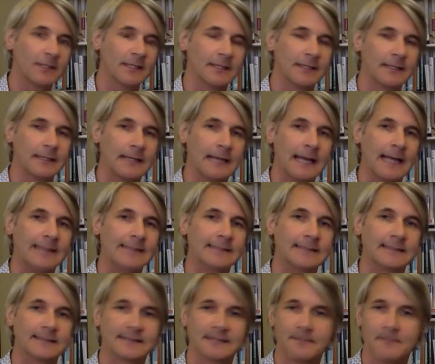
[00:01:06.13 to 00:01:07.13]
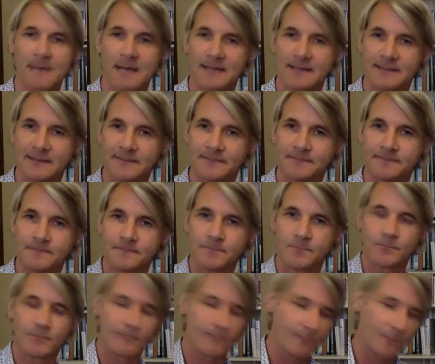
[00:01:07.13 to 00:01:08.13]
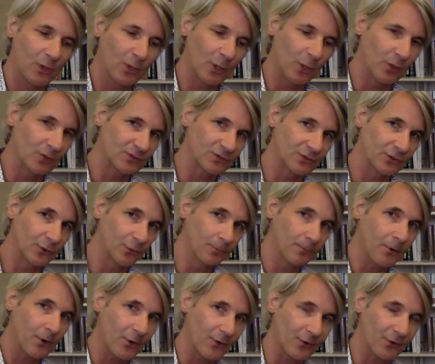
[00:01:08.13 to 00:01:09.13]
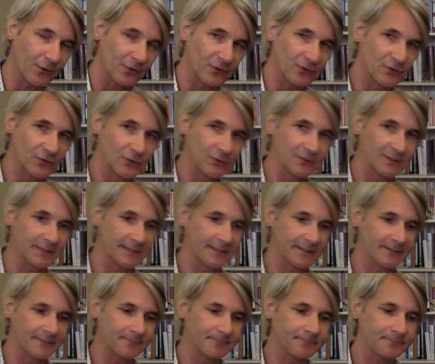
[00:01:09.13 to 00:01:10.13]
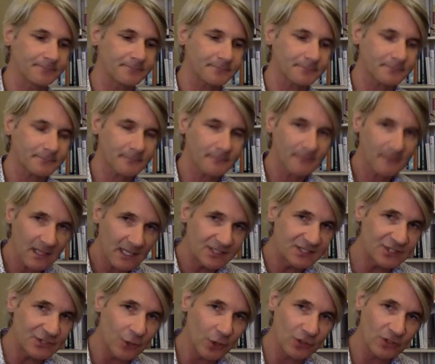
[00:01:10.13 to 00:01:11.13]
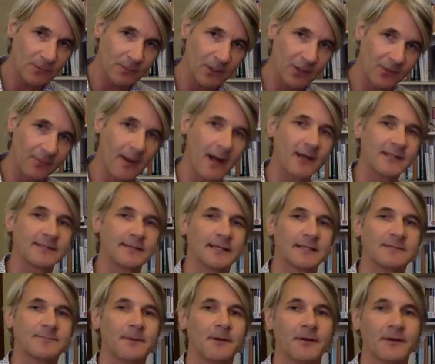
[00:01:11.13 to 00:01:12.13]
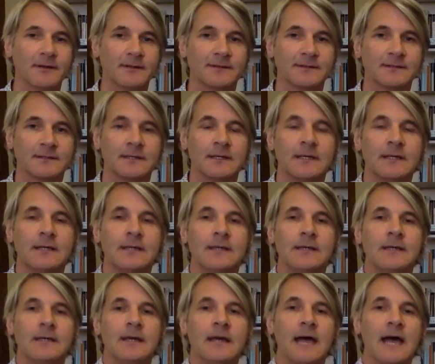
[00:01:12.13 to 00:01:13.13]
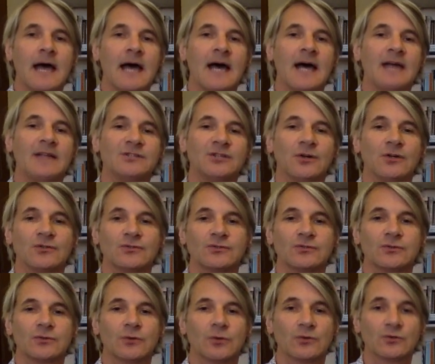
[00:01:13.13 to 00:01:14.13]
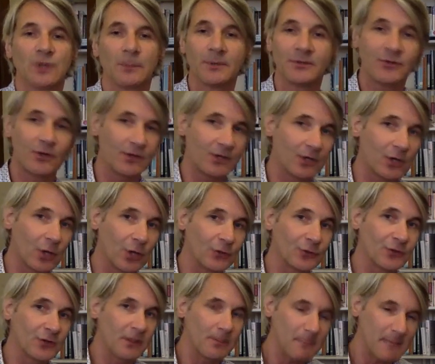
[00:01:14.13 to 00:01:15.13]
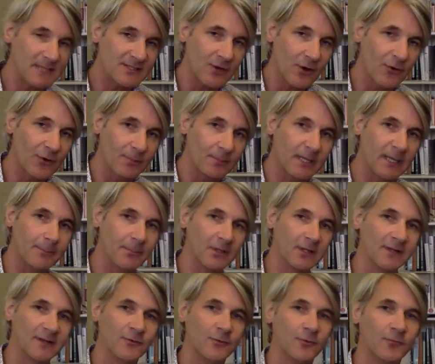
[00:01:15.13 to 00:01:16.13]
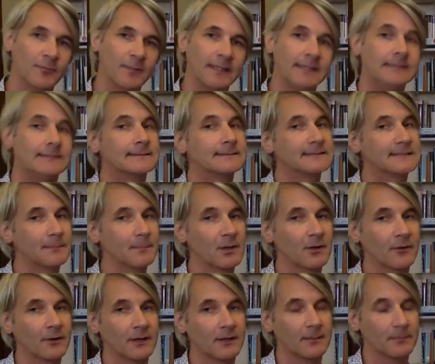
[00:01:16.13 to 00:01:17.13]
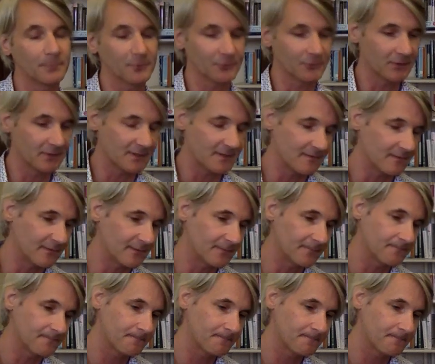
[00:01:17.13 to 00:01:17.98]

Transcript: lady, Angela Samaritans, who lost her own partner to suicide. And she talks about her personal experience. And she also goes up and down the country and meets other people who have been similarly bereaved.